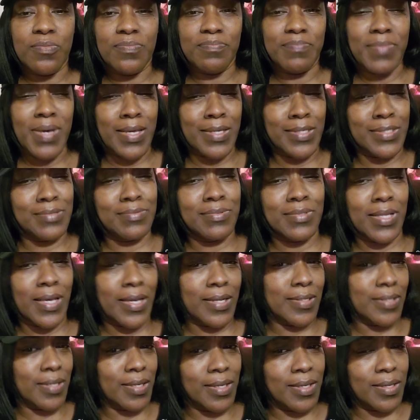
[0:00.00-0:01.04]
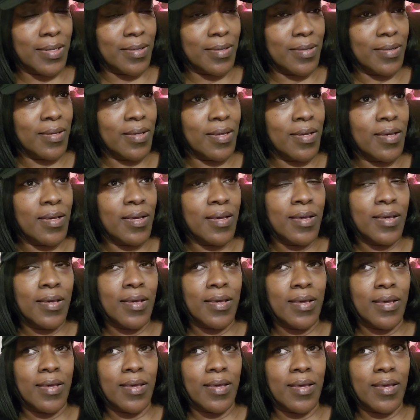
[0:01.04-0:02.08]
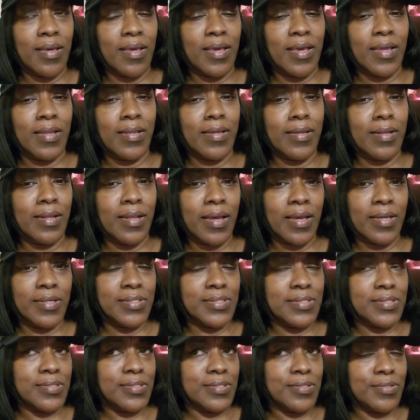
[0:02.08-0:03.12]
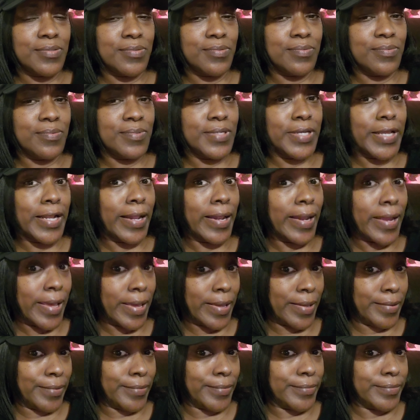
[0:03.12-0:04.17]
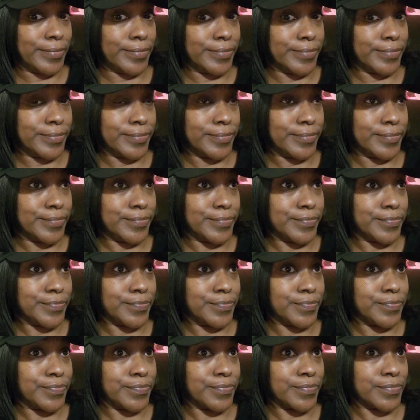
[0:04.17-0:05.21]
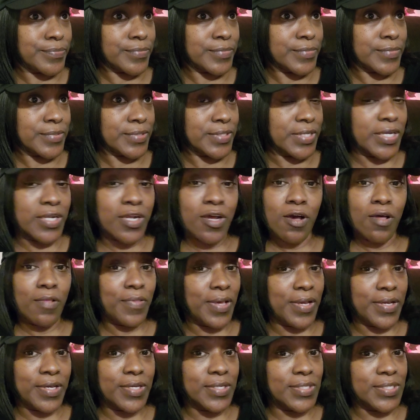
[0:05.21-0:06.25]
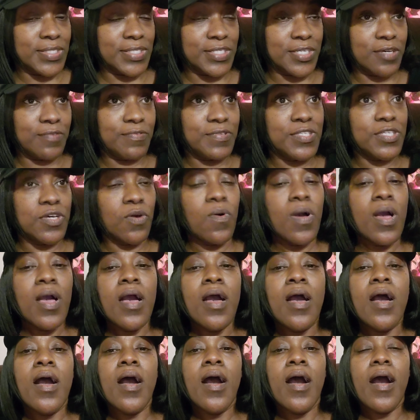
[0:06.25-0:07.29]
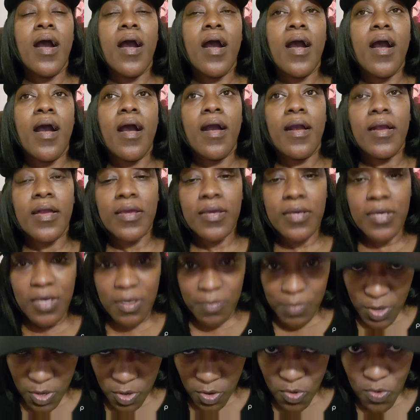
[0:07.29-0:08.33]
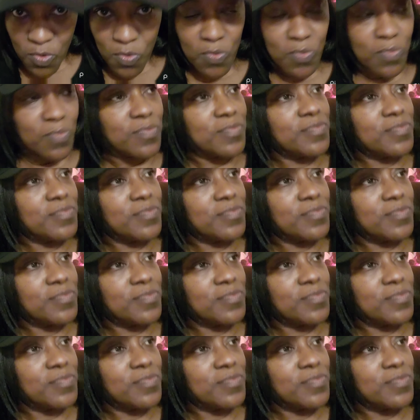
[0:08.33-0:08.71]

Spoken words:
my husband likes to eat and he likes to clown and all that good stuff. So come on